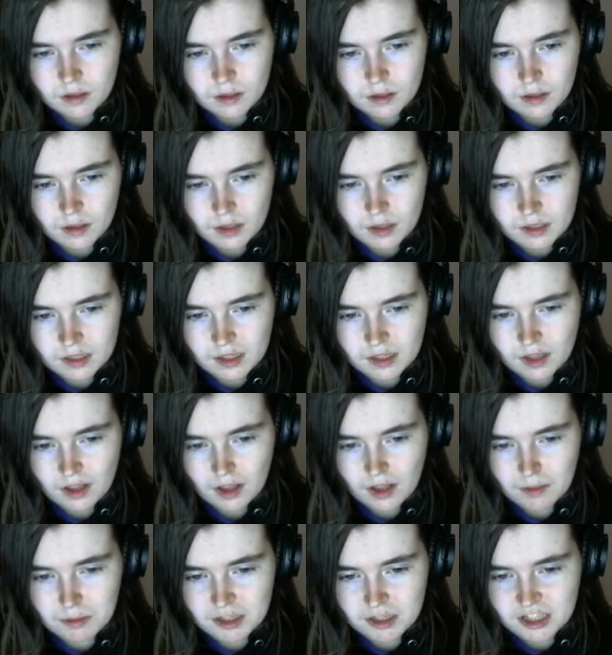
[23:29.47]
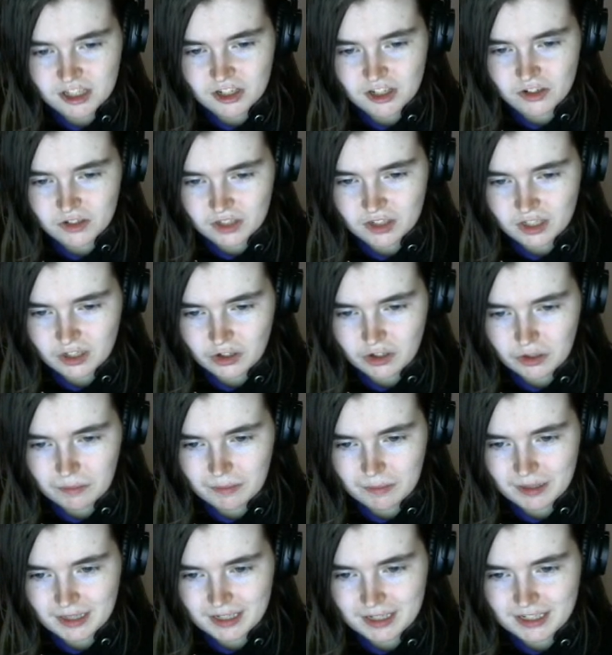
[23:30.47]
This club is seriously gonna
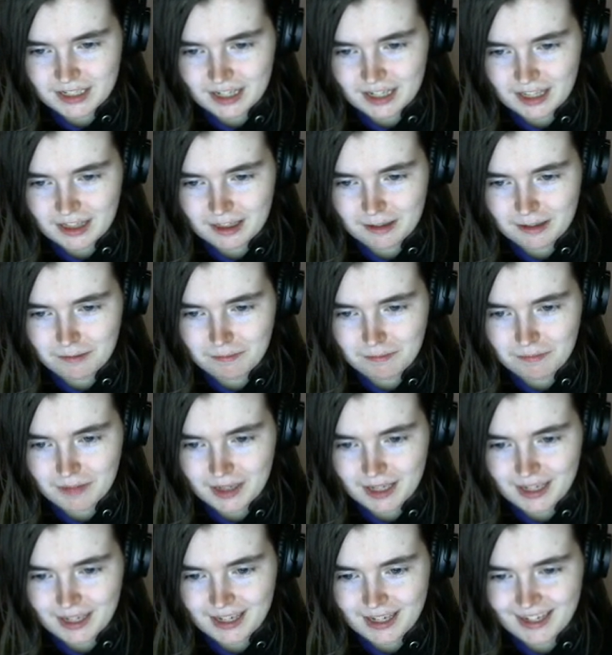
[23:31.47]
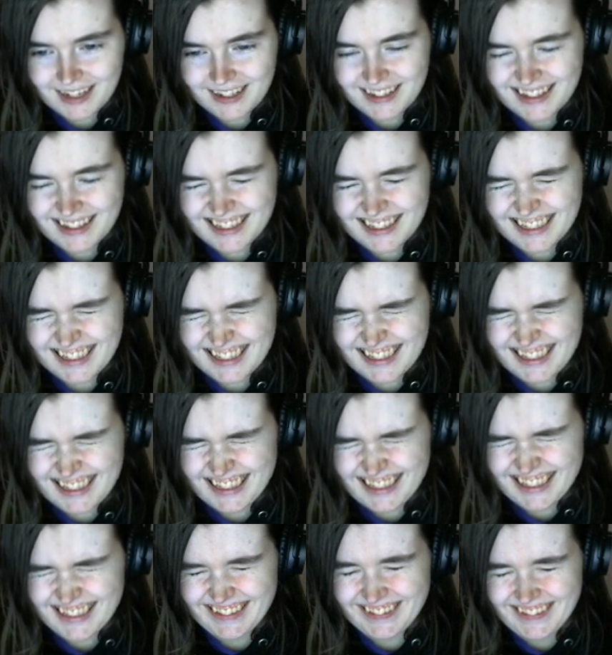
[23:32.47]
be the death of me.
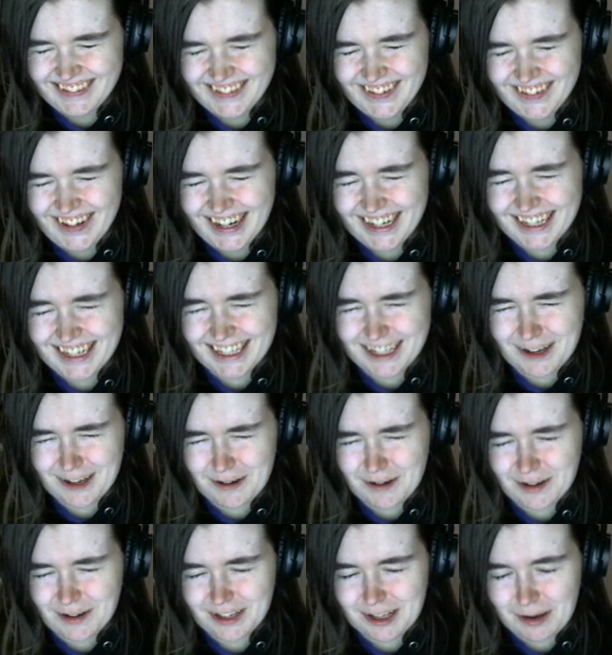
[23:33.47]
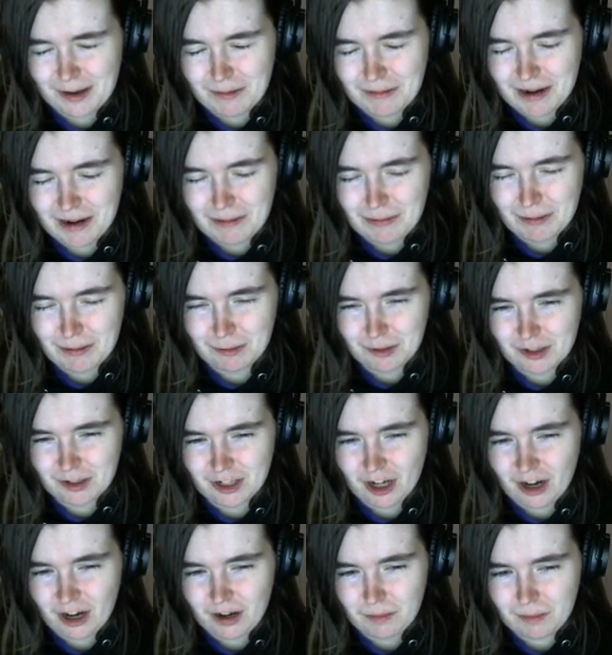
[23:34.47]
Ugh, why are so many people
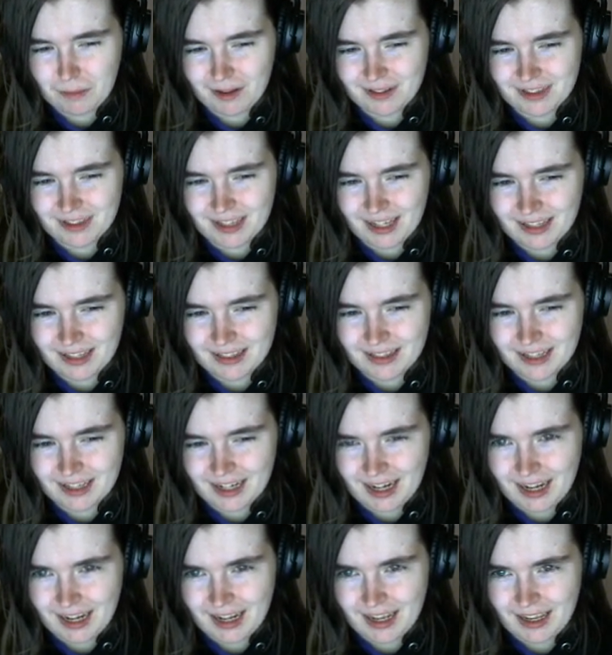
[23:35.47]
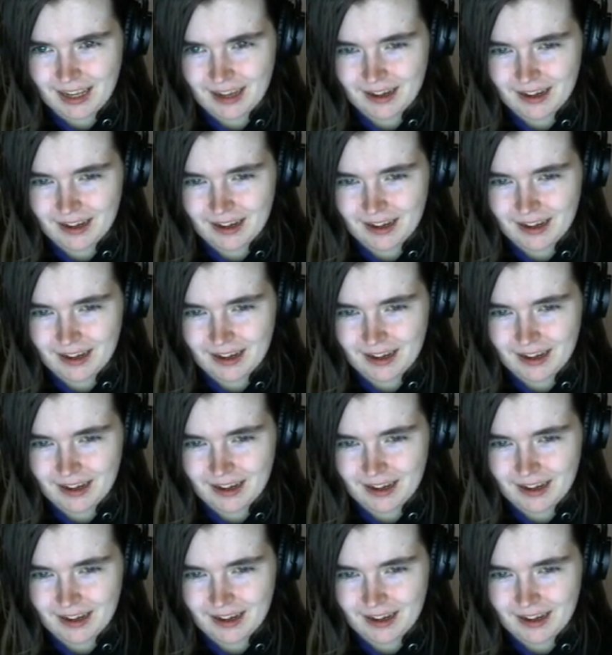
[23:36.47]
talking about death today?